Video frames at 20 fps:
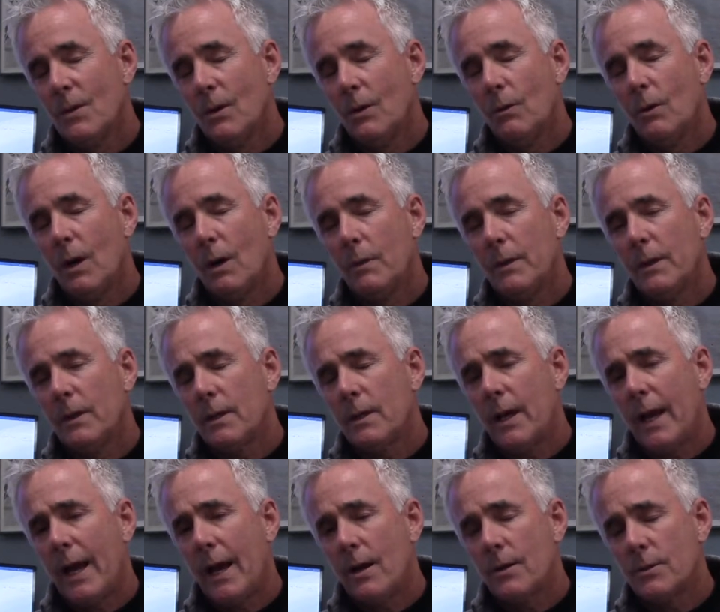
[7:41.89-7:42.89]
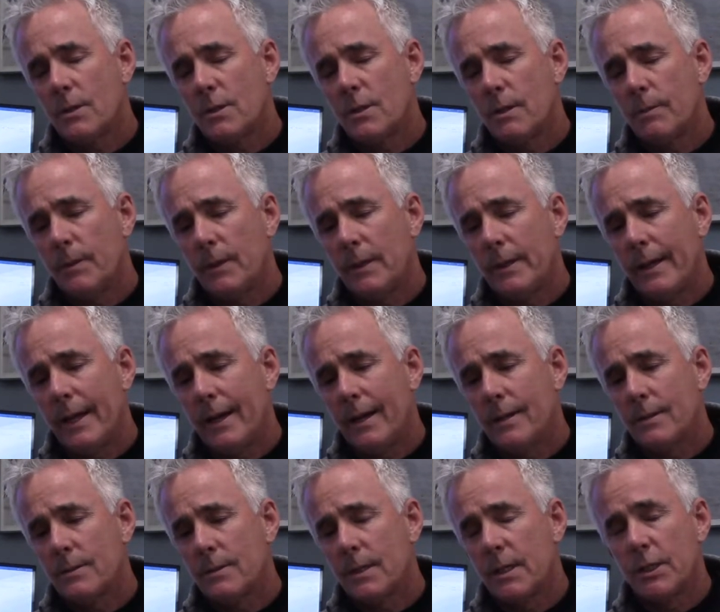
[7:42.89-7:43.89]
Well, we look at a house typically
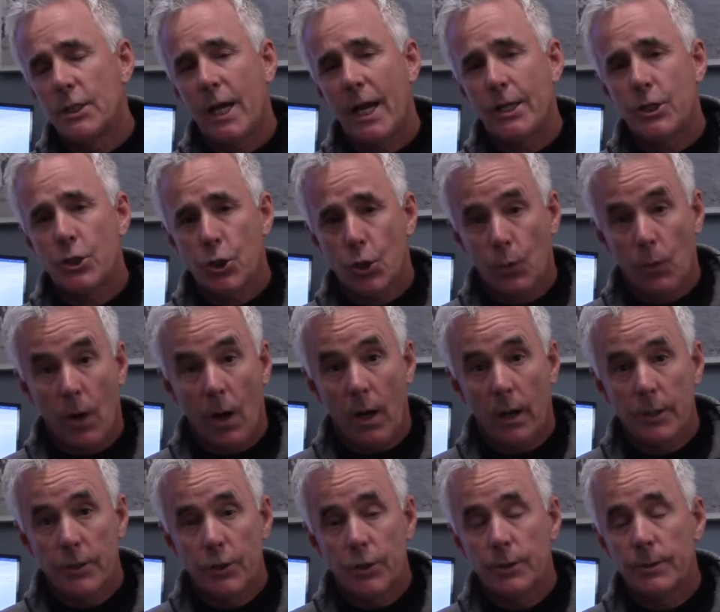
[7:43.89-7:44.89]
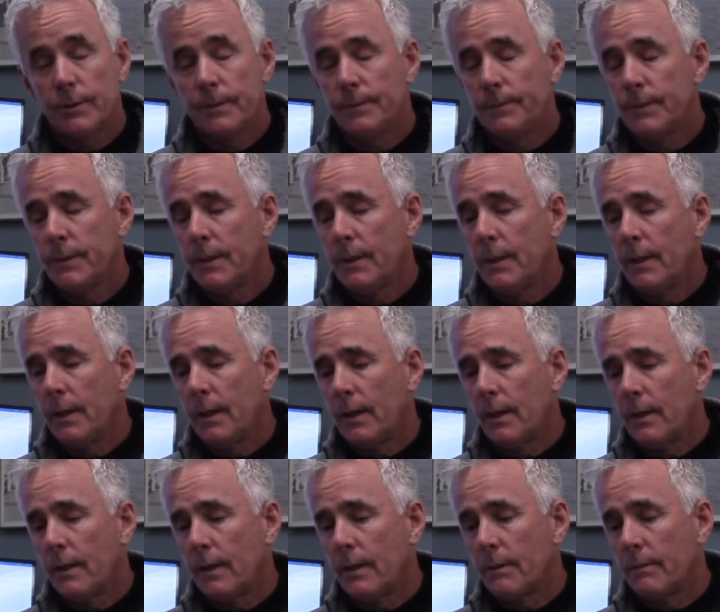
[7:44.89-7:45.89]
has an attached garage.
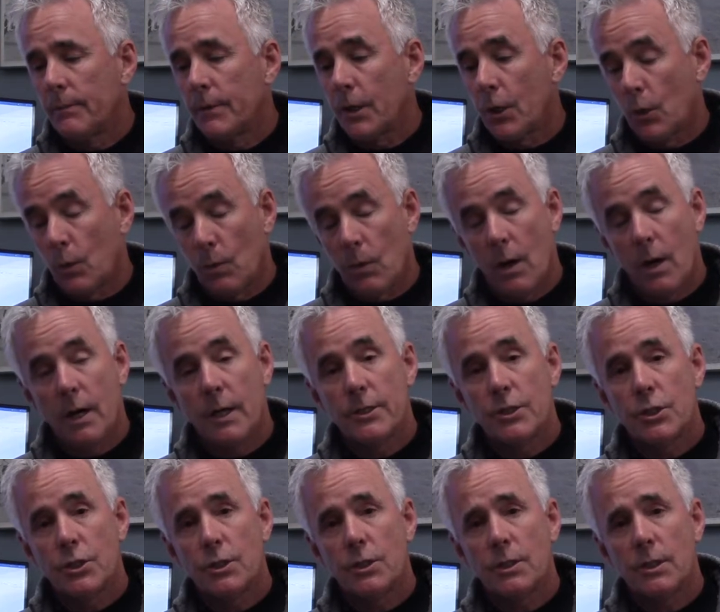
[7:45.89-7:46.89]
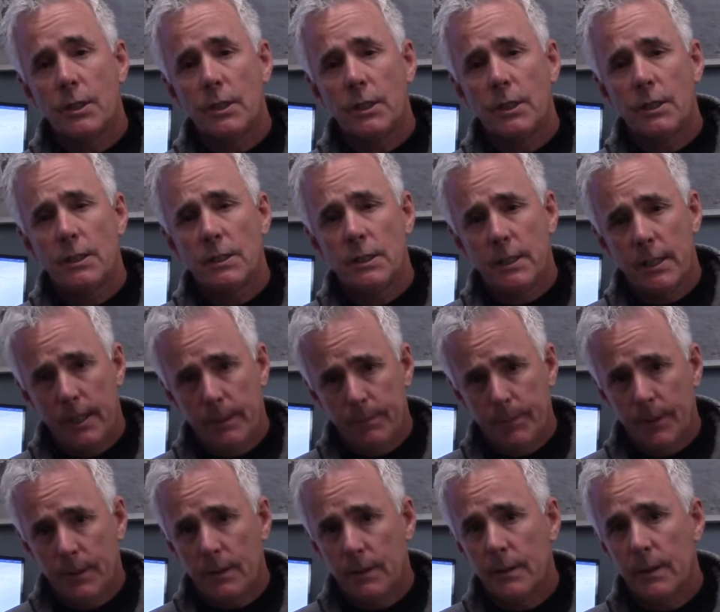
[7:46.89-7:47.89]
The garage
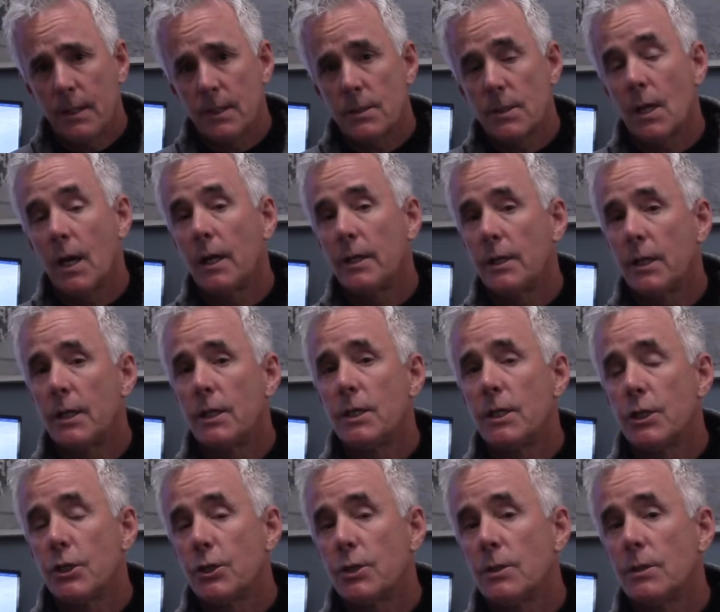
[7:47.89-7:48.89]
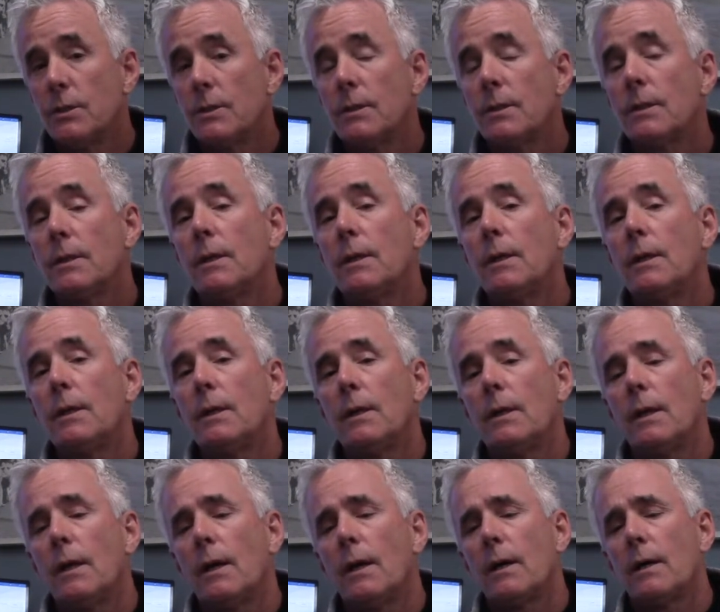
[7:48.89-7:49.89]
typically is unconditioned.
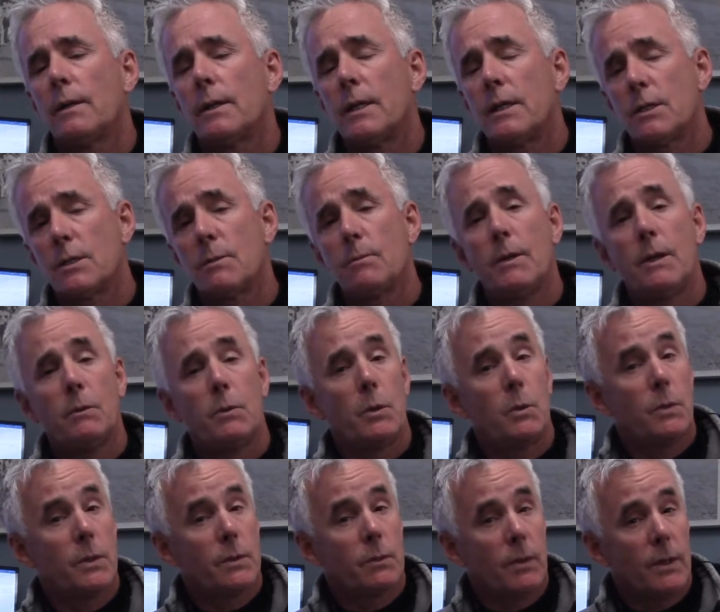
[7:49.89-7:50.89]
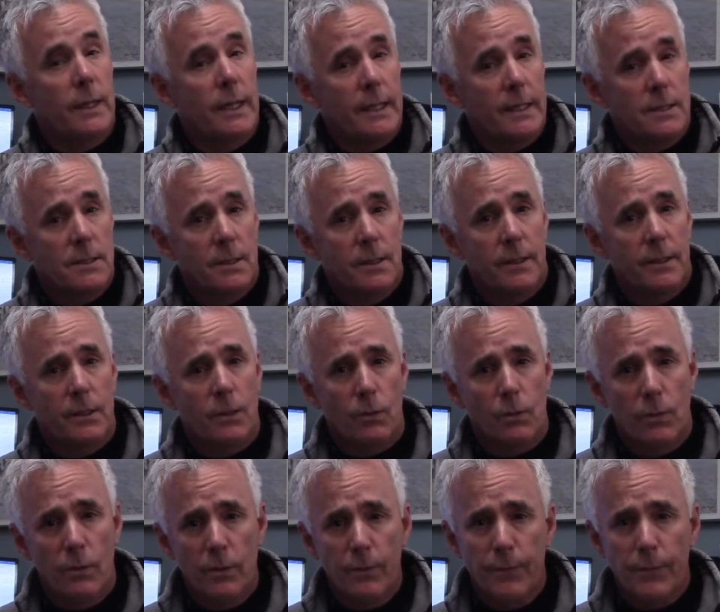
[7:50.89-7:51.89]
That doesn't mean we wouldn't want to insulate the
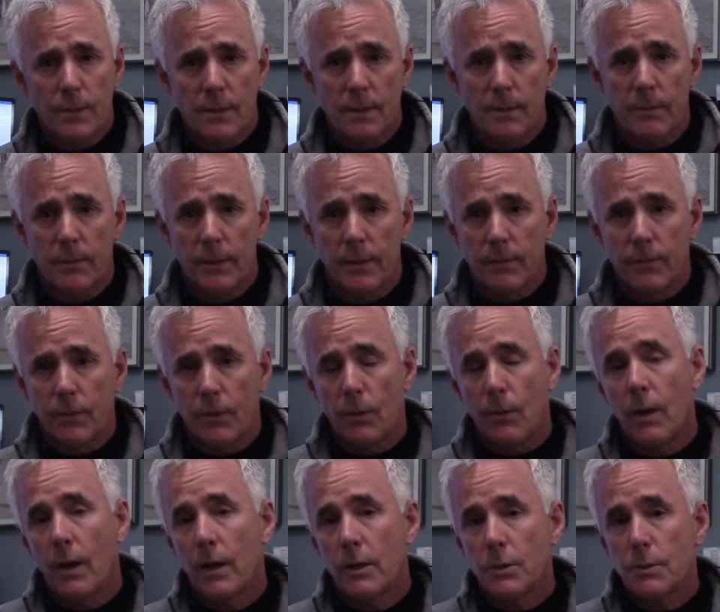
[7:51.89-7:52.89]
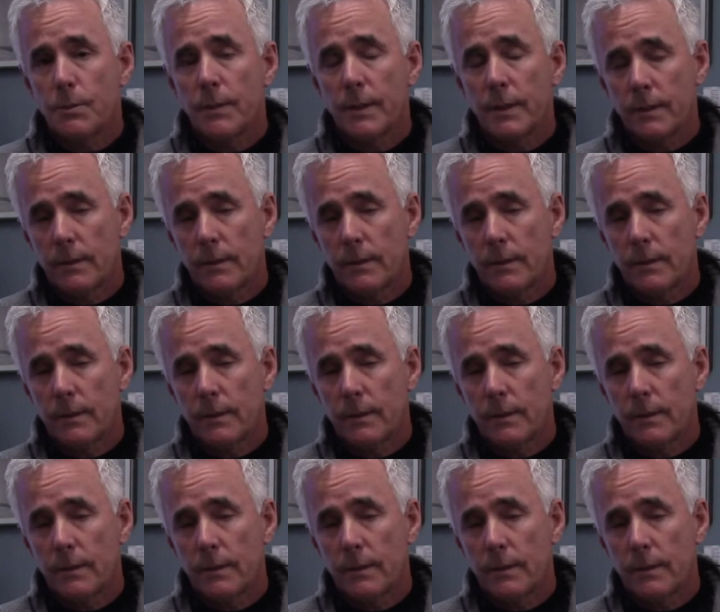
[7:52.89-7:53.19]
roof assembly of the garage, but